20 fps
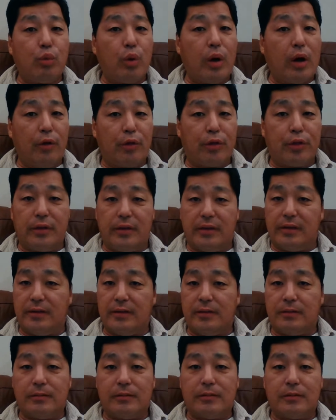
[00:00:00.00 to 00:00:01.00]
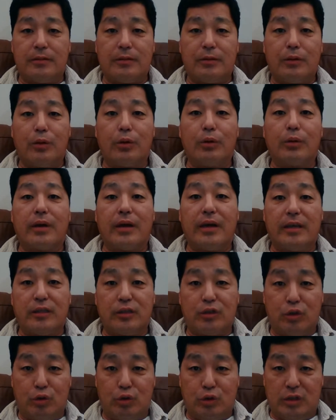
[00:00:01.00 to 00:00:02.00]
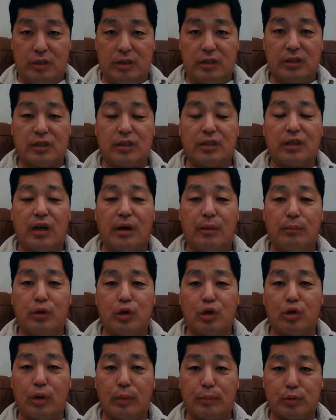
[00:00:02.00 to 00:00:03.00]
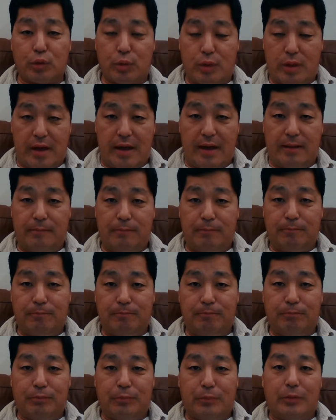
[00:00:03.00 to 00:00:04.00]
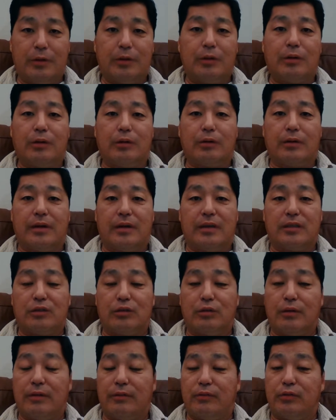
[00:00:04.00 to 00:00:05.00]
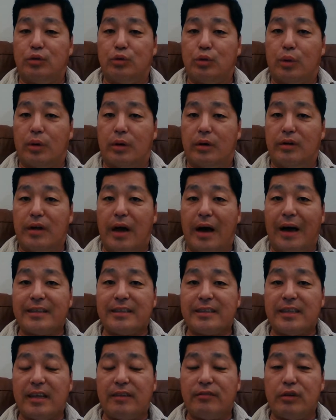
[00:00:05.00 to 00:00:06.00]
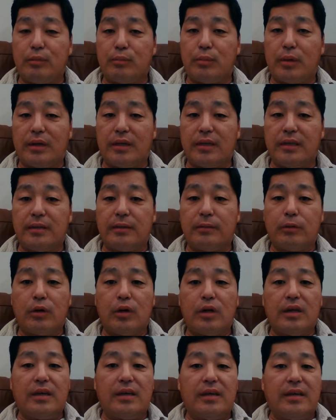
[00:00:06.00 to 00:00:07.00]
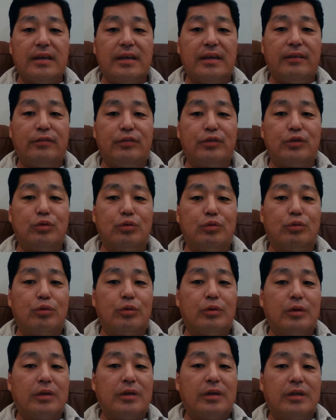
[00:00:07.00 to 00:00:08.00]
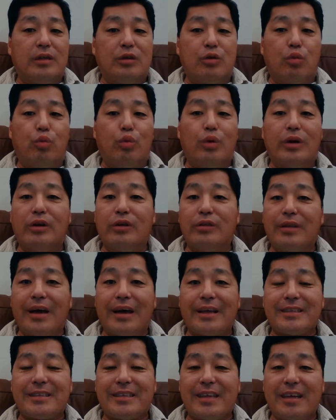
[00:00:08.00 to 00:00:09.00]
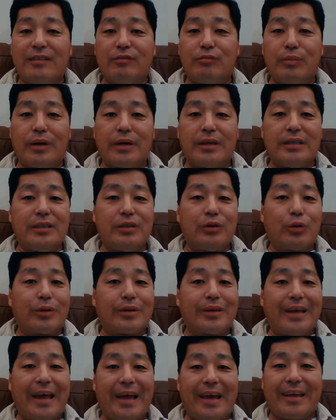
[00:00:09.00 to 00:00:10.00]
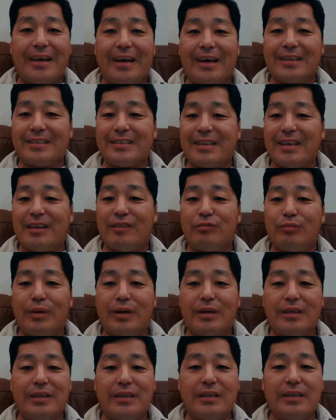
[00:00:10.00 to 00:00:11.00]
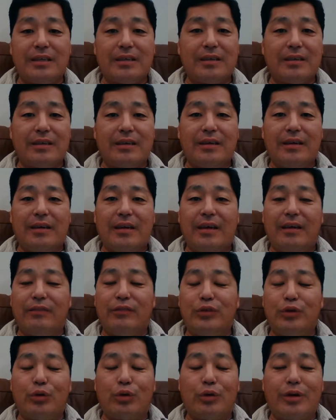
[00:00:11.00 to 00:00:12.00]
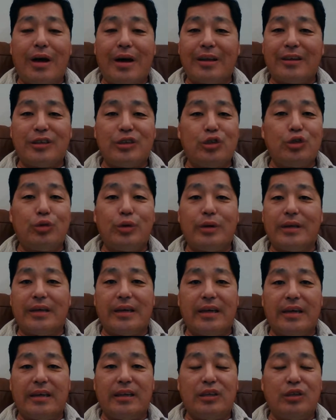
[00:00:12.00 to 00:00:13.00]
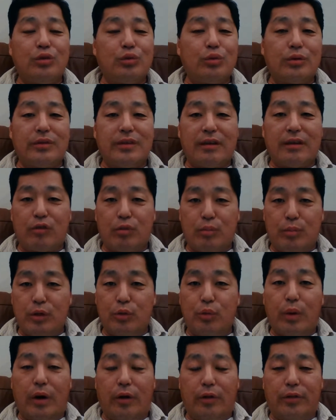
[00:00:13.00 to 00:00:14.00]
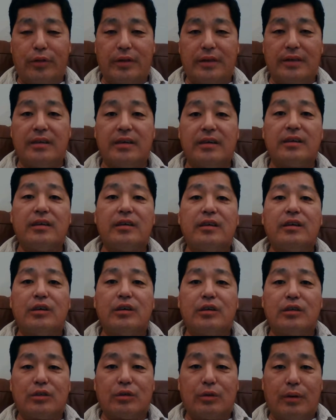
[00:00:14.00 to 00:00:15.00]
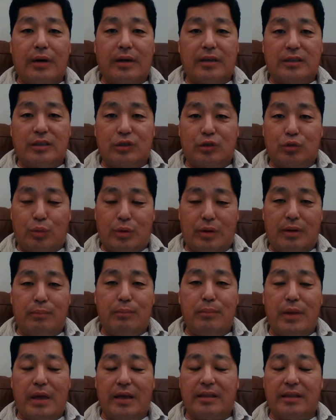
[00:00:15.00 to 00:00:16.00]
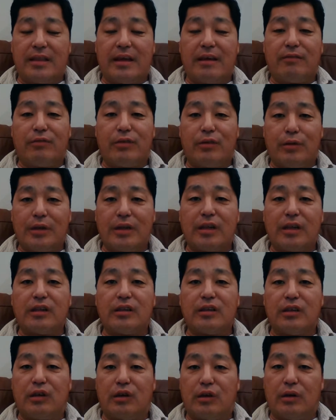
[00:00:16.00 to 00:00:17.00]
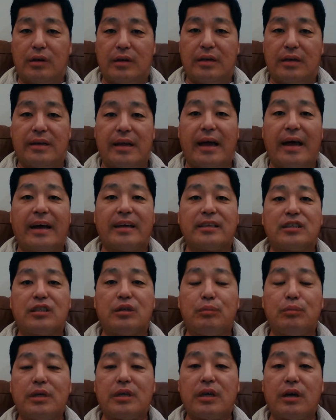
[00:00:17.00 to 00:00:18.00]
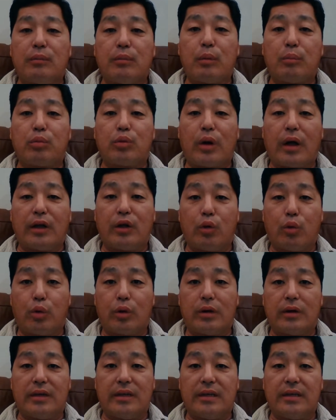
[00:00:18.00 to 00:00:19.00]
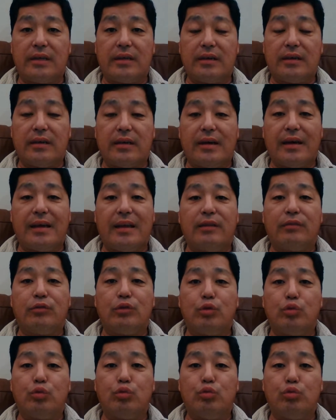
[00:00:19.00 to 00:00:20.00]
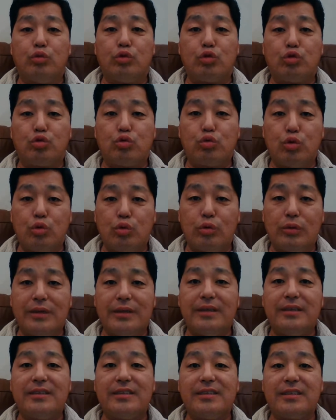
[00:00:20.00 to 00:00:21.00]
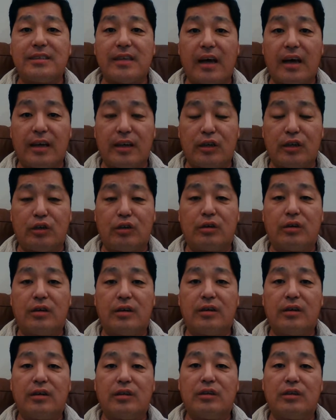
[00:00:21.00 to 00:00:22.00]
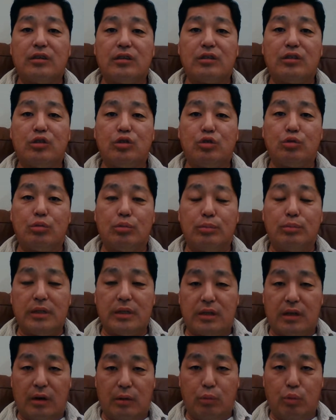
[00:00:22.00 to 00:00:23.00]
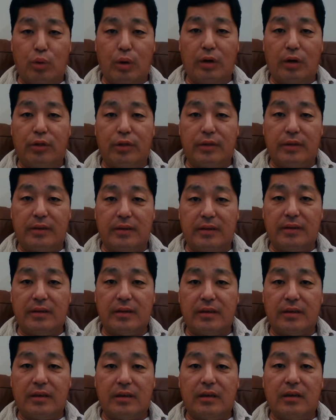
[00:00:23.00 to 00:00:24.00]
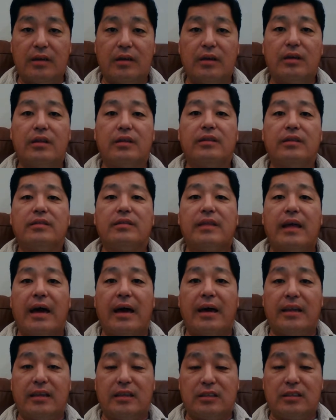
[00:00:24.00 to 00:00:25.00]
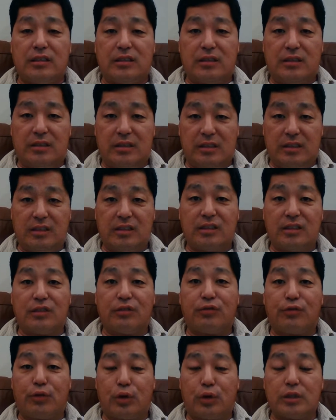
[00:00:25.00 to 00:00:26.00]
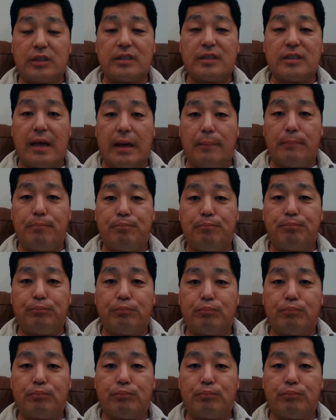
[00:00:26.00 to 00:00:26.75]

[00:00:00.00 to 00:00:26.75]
wealthy. Okay, so just come to grips with that. Okay, so if you are not saving money, if you will not save money or cannot save money, if you're not doing it, you will never be wealthy. So I just want to make that very clear. It has to become a priority. And if you truly desire to become wealthy, this is the first step.